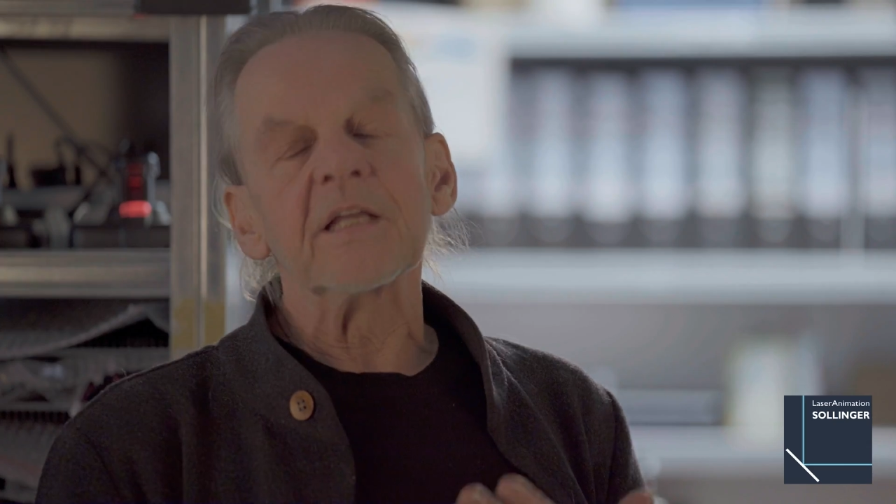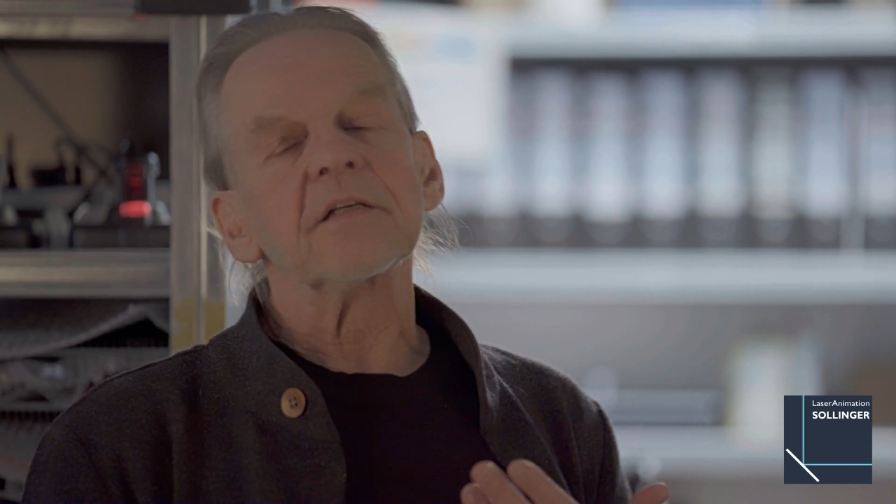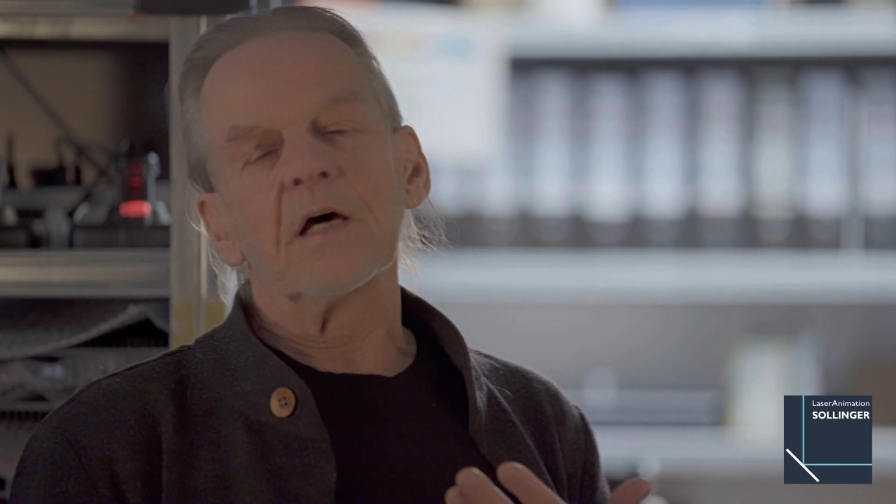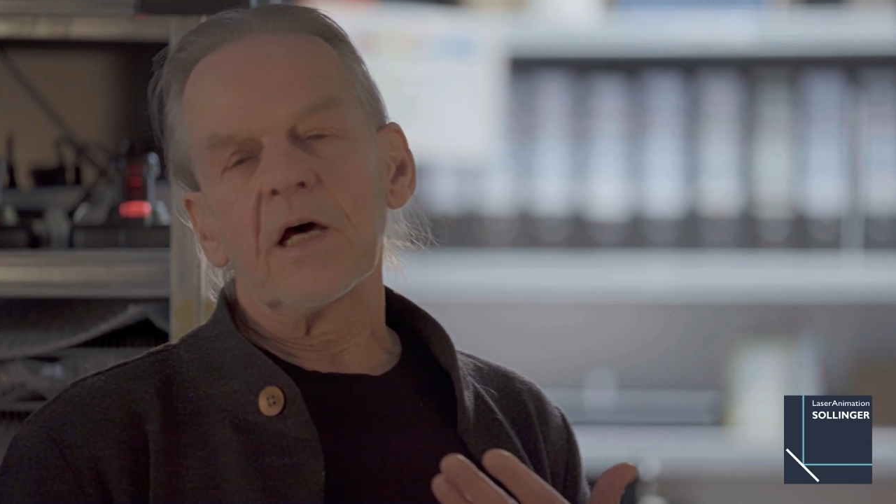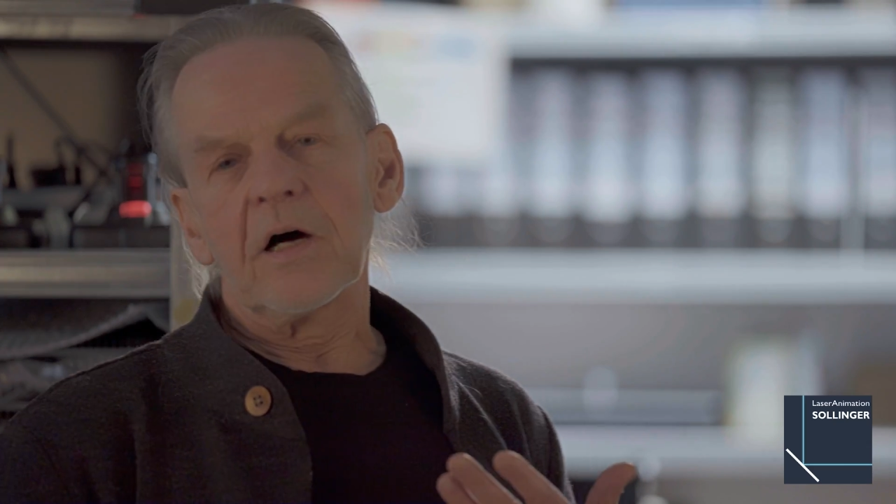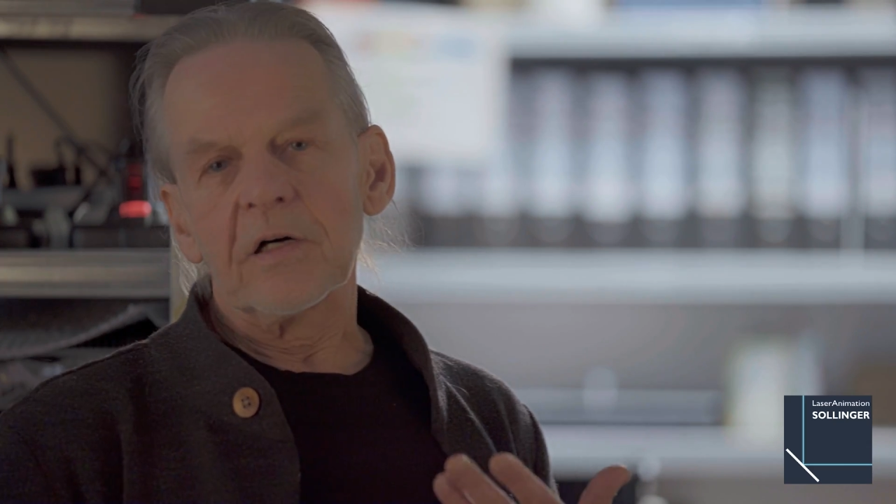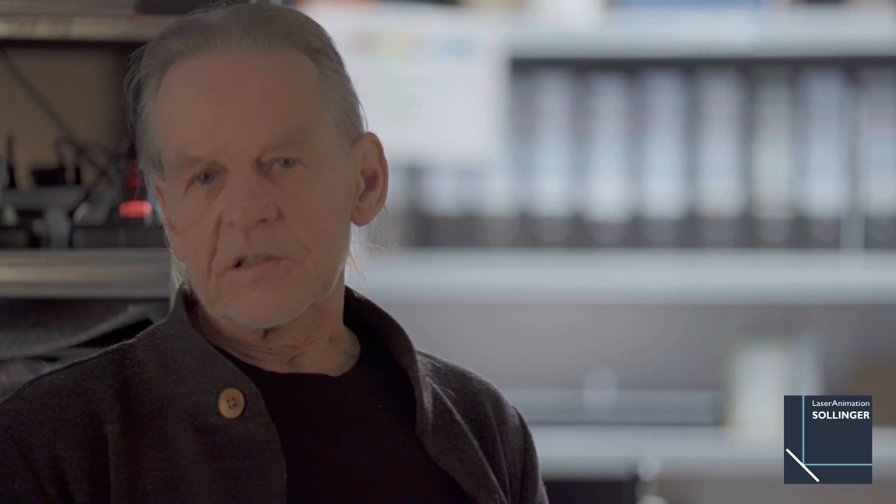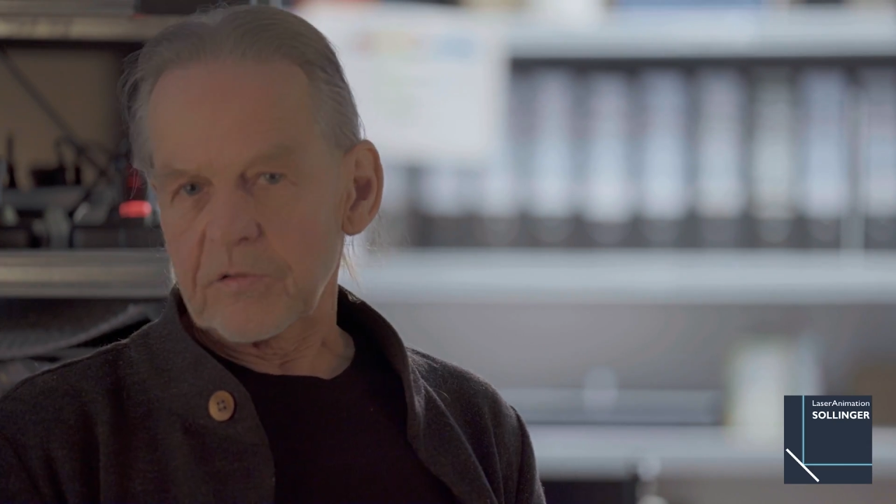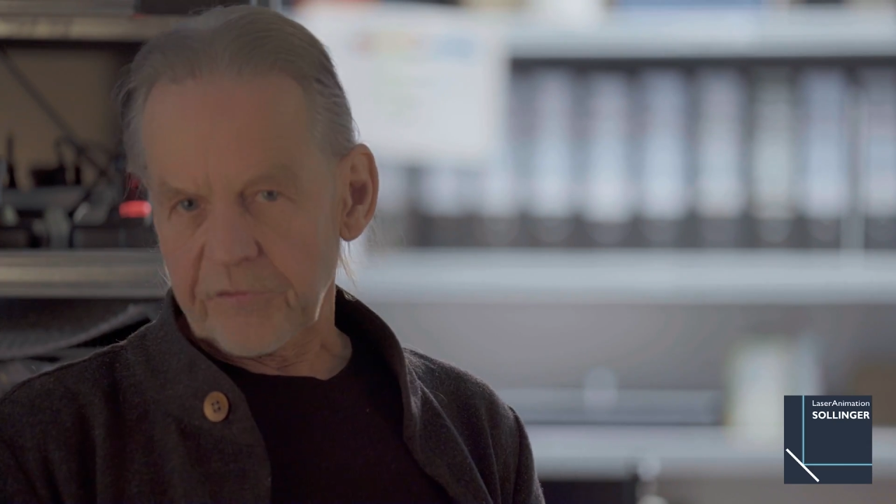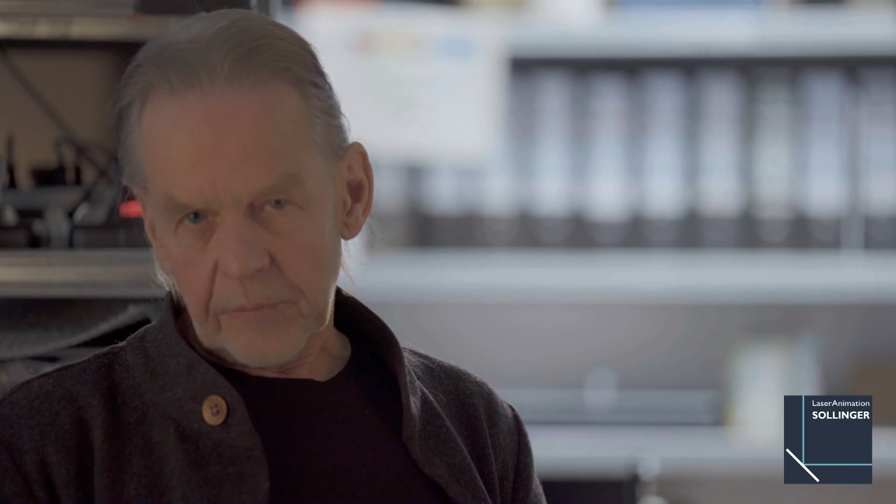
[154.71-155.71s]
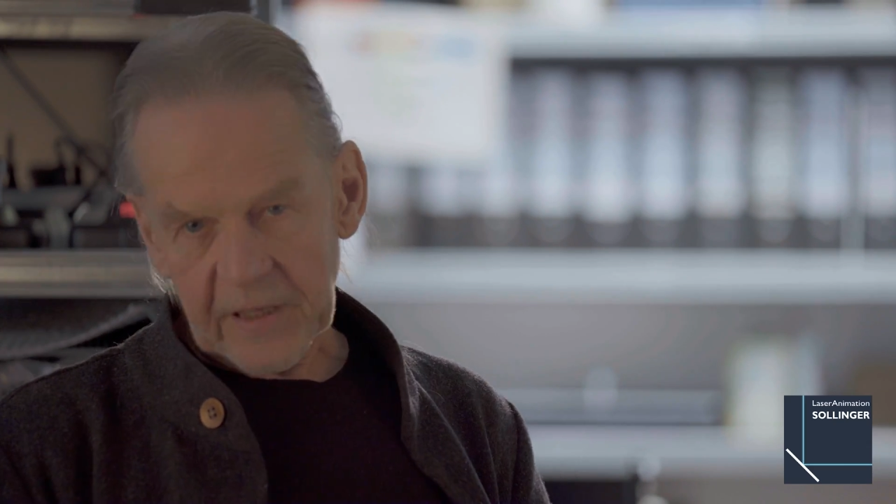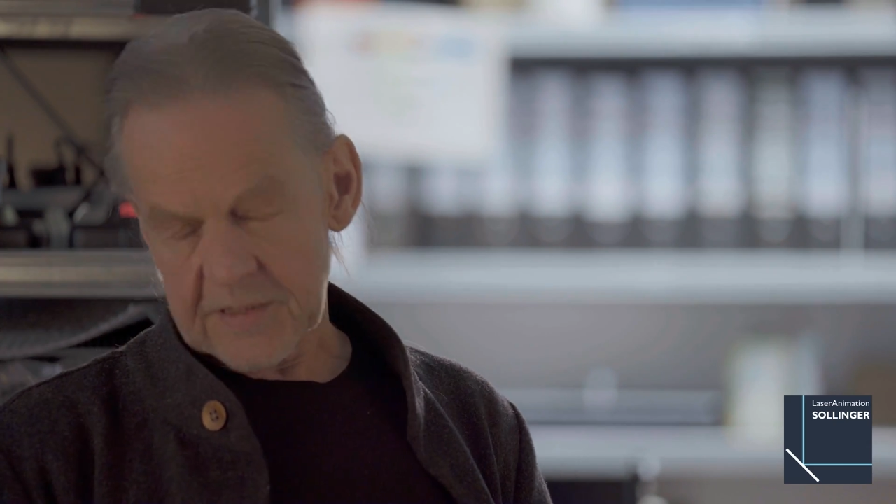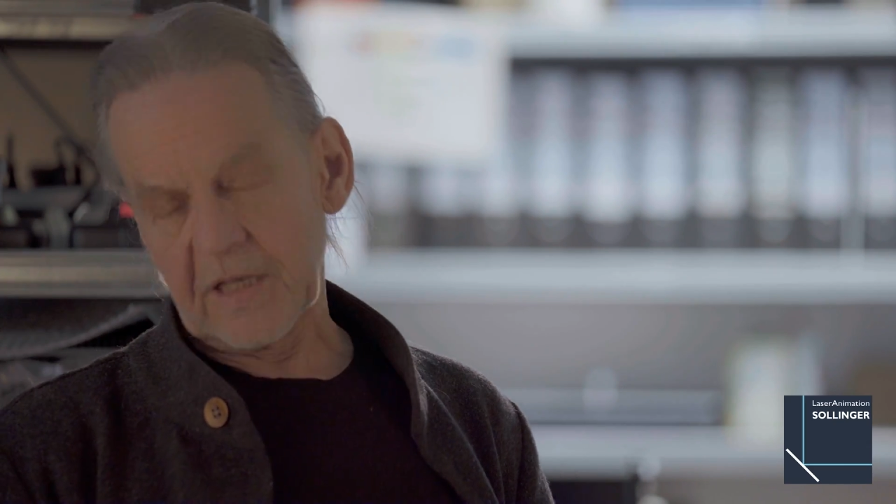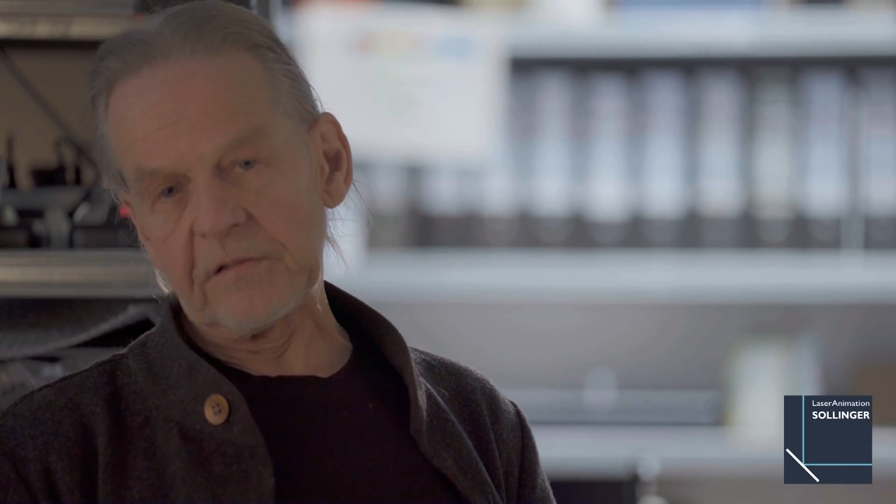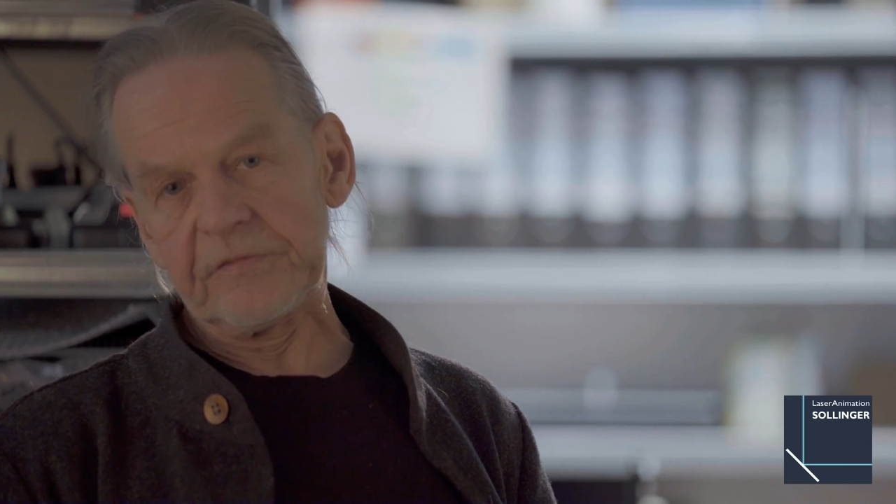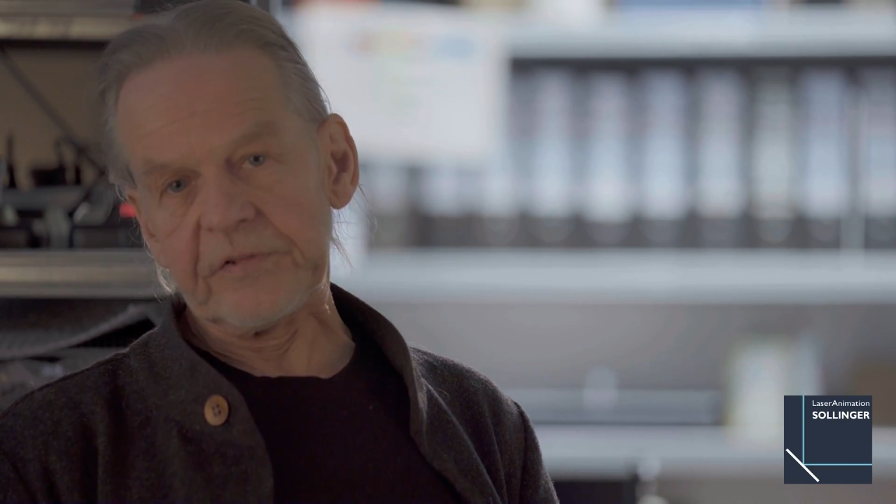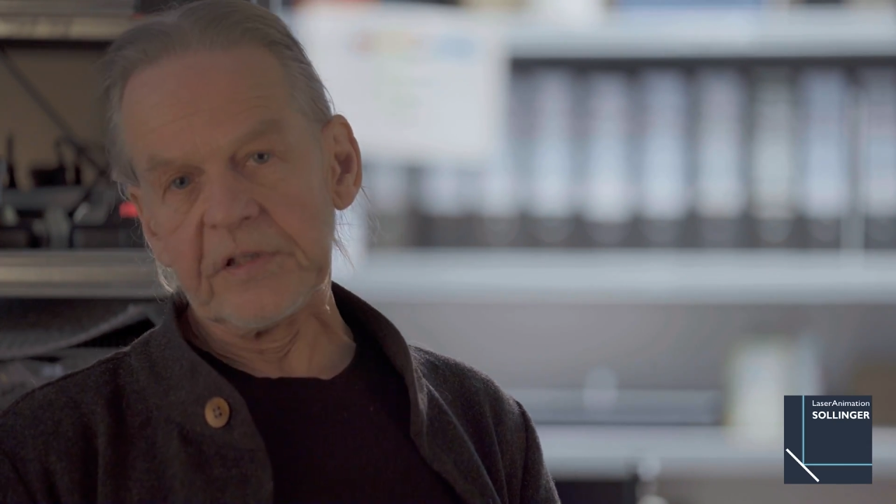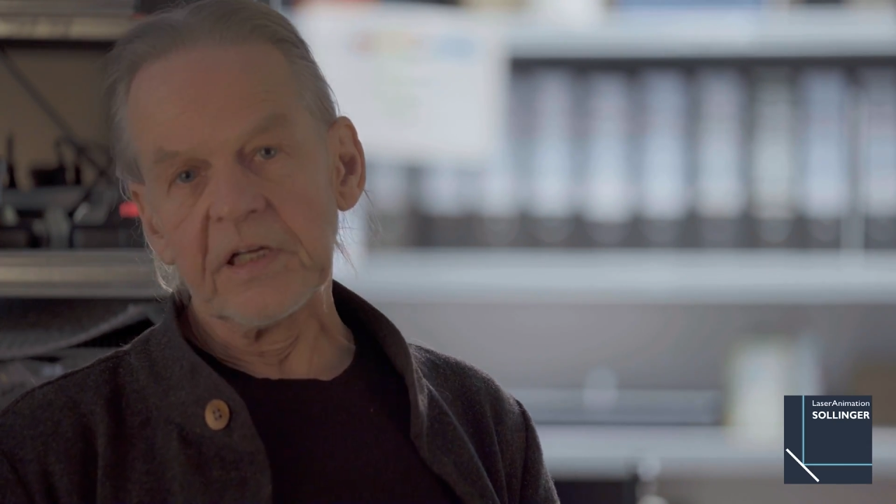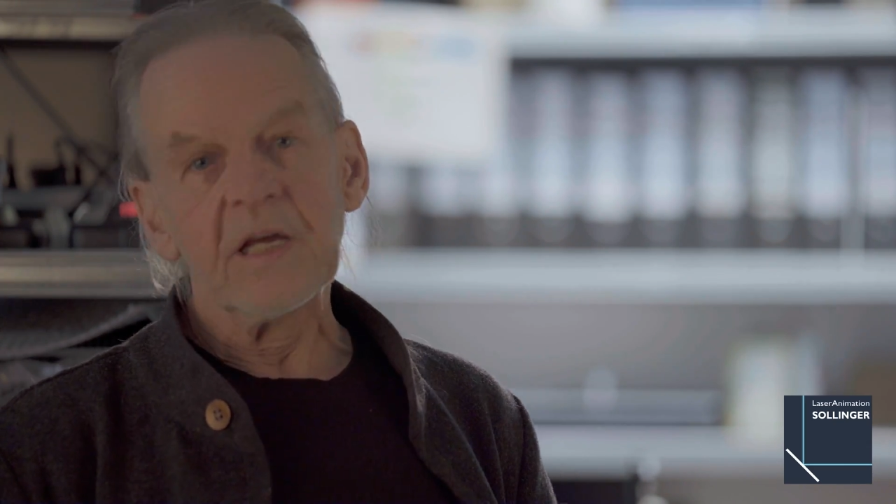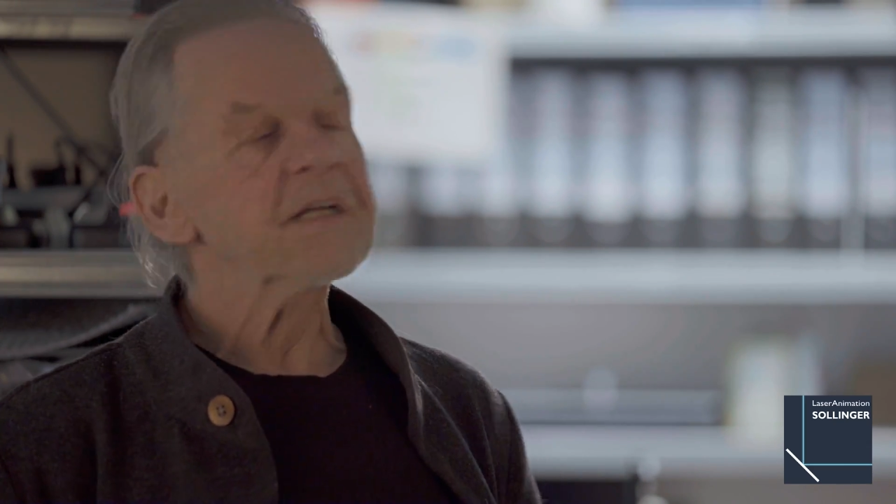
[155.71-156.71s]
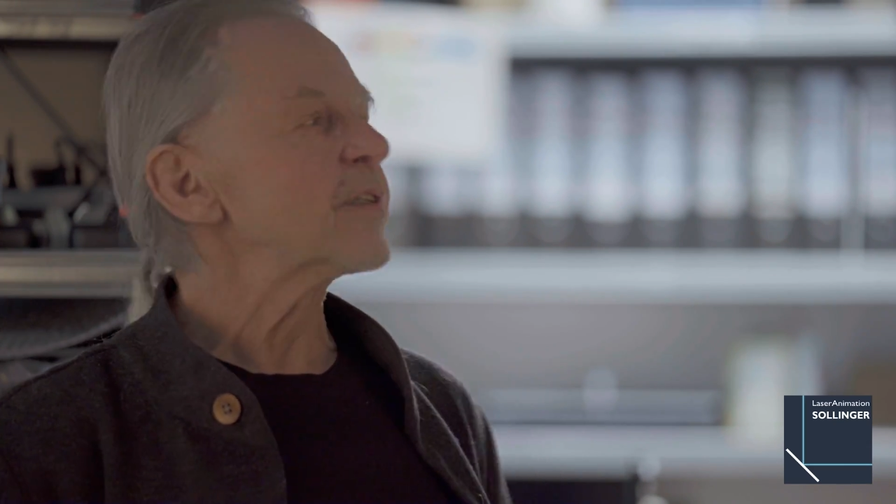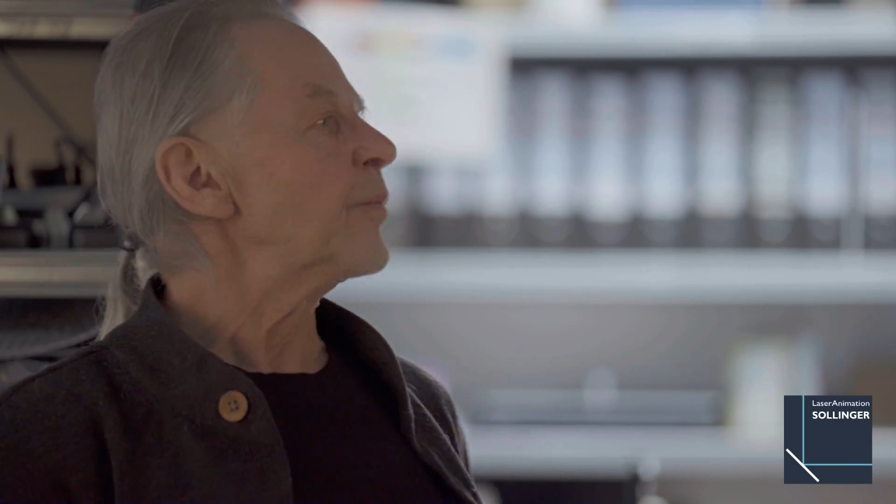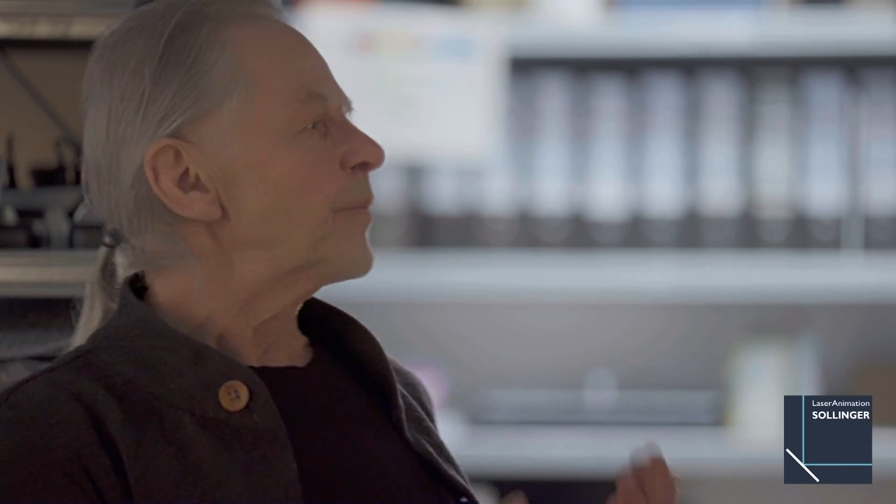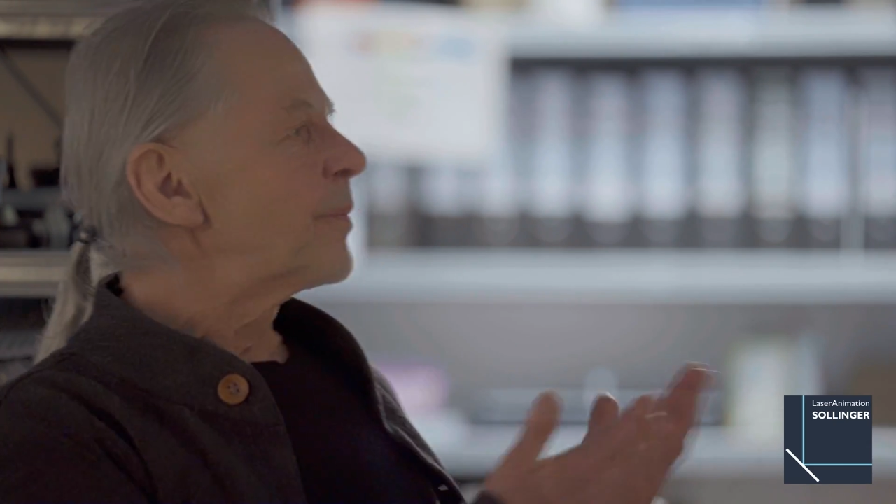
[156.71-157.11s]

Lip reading: and also for myself. So